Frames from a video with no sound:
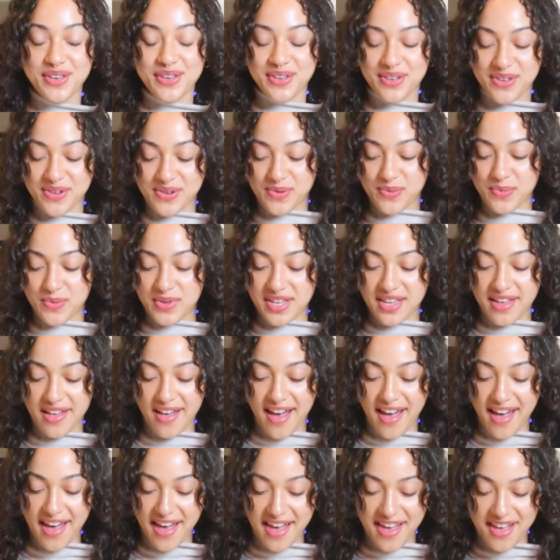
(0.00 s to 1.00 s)
here we
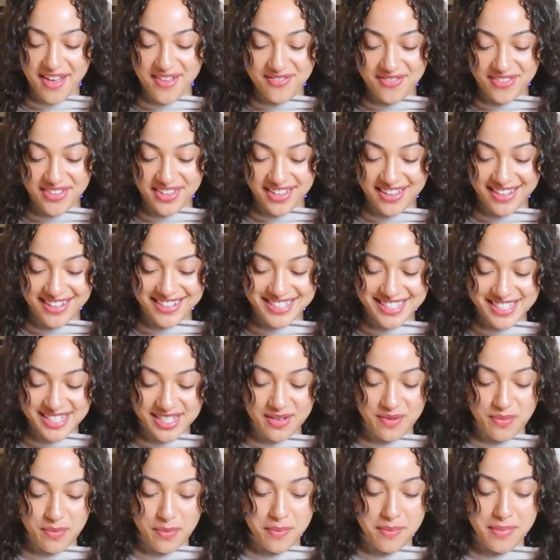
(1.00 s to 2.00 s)
have it,
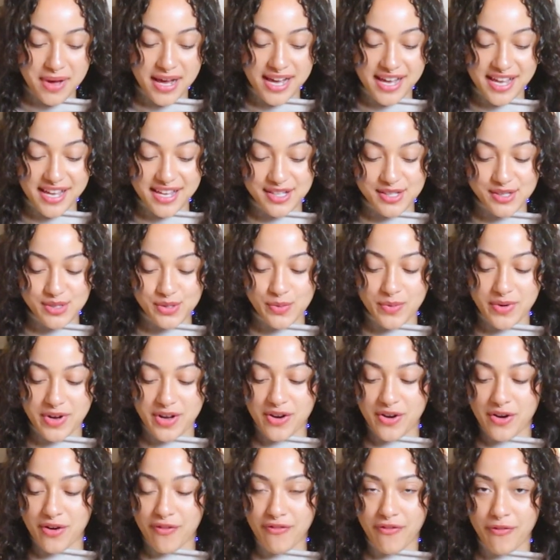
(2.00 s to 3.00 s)
my
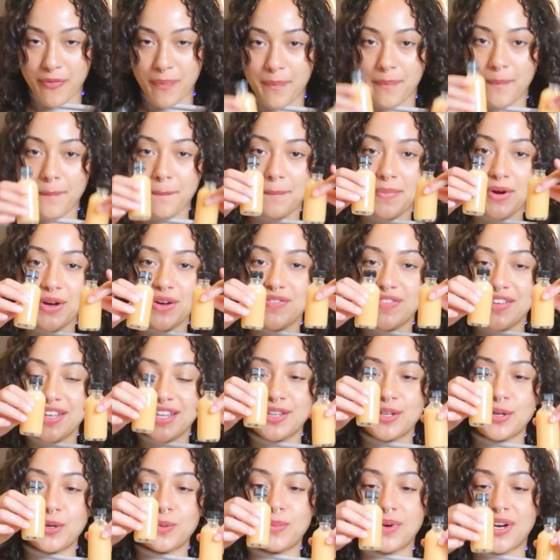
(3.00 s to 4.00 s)
12
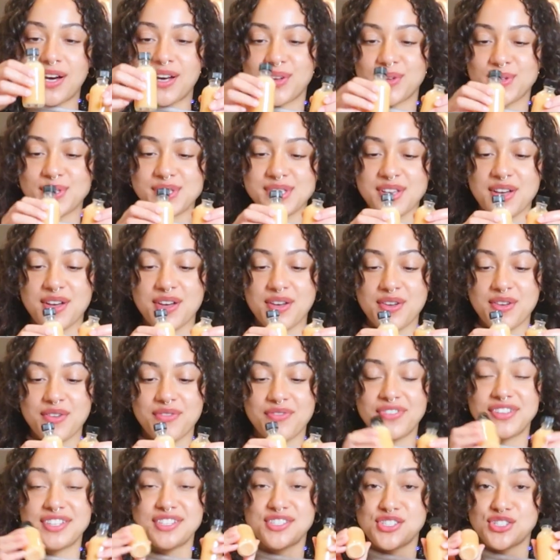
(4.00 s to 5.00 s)
perfect little bottles of
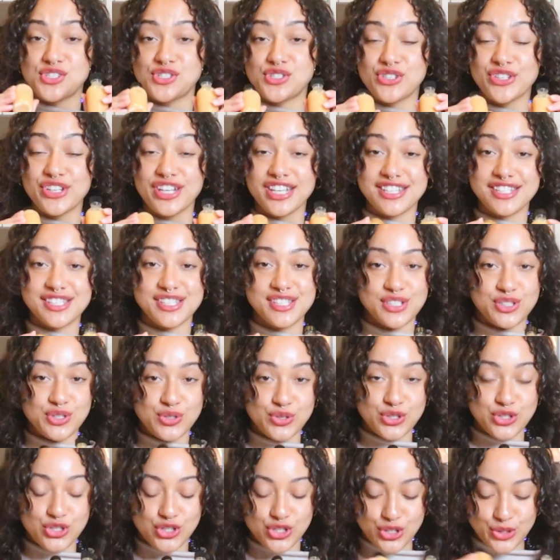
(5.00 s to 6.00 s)
ginger and
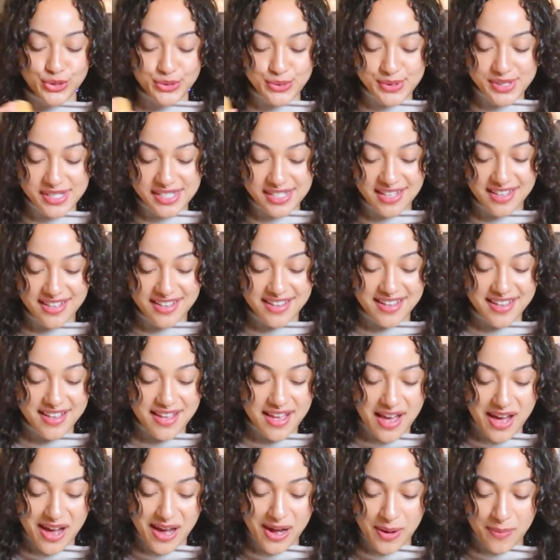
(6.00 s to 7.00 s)
citrus juice.
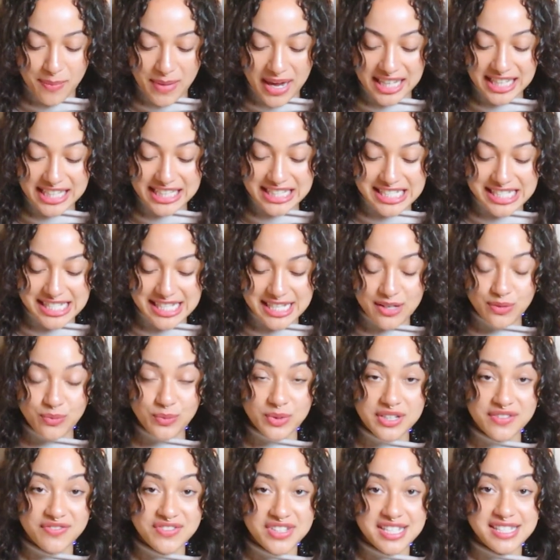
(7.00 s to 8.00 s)
I like to take
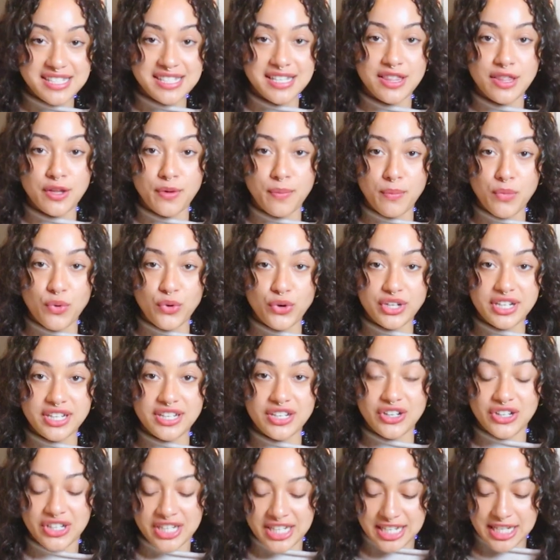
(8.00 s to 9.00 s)
one of these in the
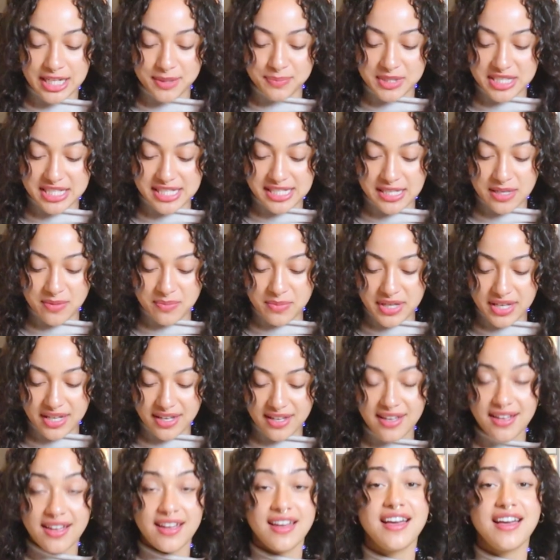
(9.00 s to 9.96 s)
morning on an empty stomach.